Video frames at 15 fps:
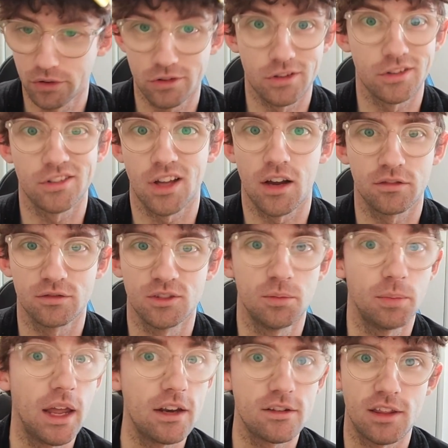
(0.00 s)
Does she start from the
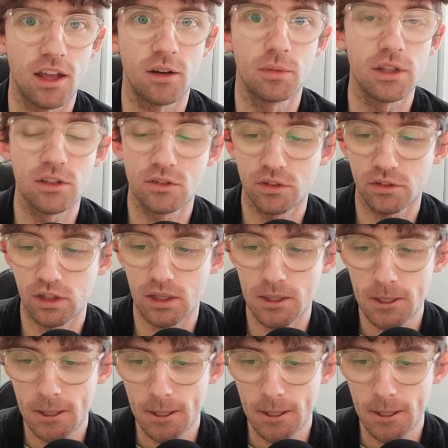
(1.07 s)
bench? That'll be interesting.